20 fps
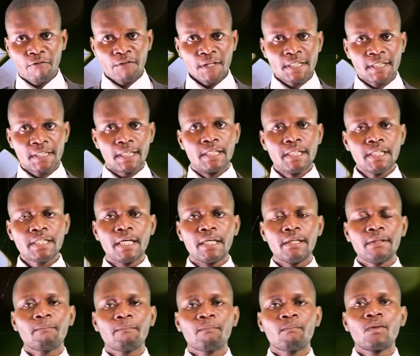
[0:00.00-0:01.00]
our first
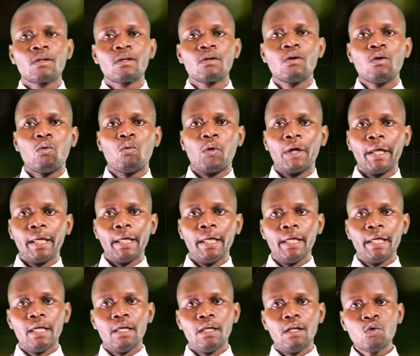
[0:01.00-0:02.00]
edition,
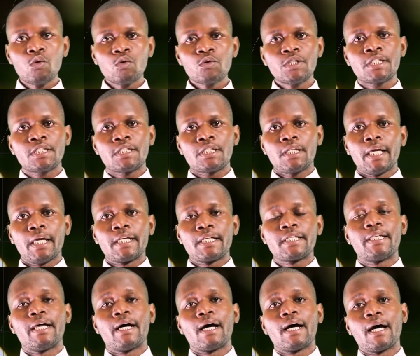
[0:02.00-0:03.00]
we looked
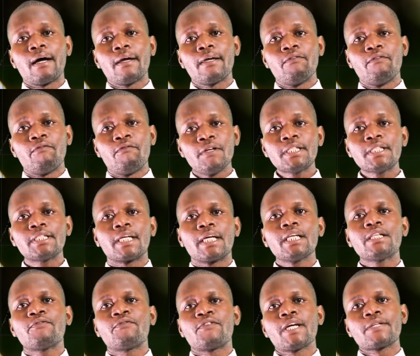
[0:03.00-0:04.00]
at the
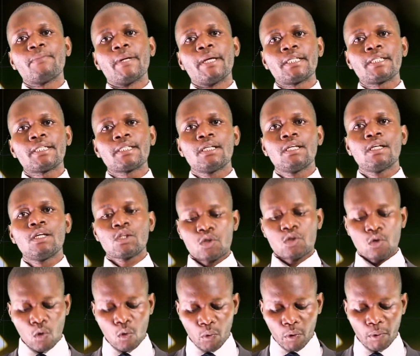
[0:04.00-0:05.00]
investigative judgment.
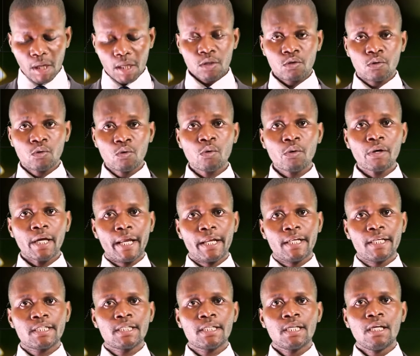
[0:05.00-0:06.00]
So we want to look
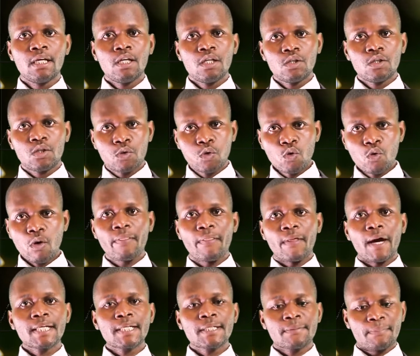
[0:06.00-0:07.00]
at two
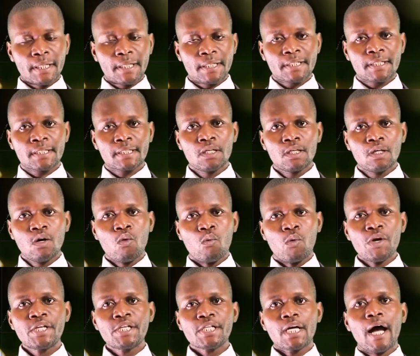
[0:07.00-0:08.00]
other aspects,
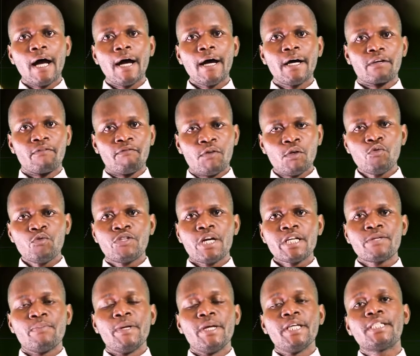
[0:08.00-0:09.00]
which are review
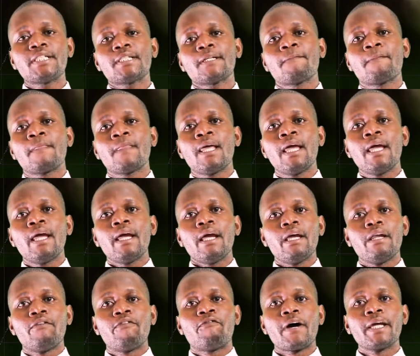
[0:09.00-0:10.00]
judgment
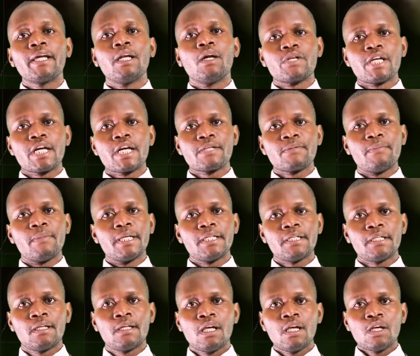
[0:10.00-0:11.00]
and final
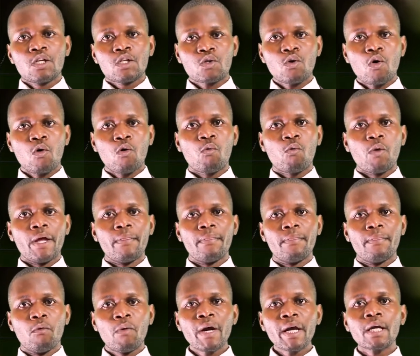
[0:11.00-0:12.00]
judgment. So
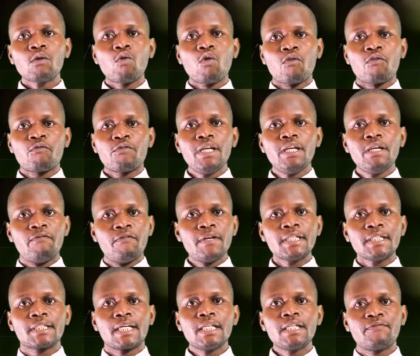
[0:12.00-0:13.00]
when the work of
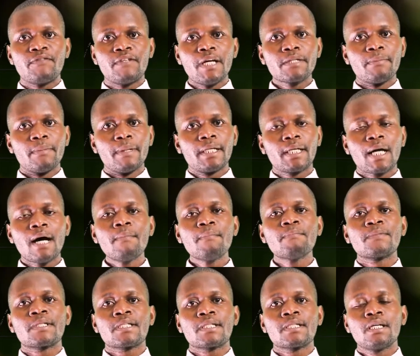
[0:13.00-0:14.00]
investigative judgment
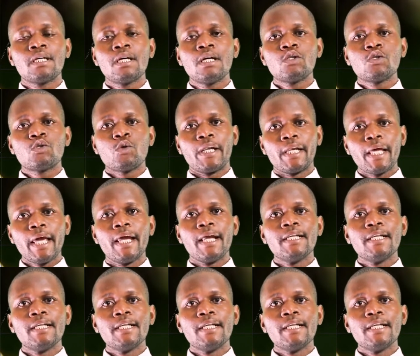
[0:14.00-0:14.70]
comes to an